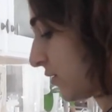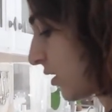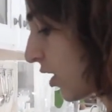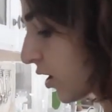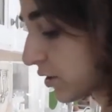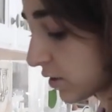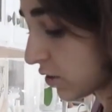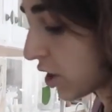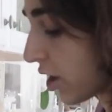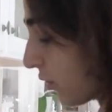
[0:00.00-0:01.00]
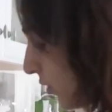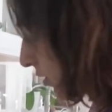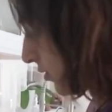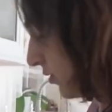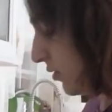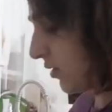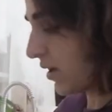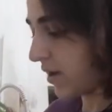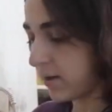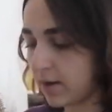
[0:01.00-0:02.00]
on low.
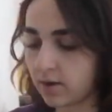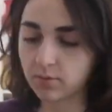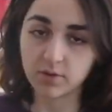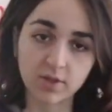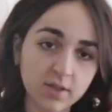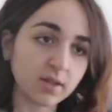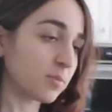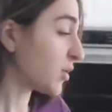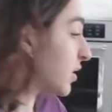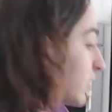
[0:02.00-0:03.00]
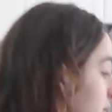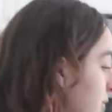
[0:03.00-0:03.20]
And now we're just gonna put in our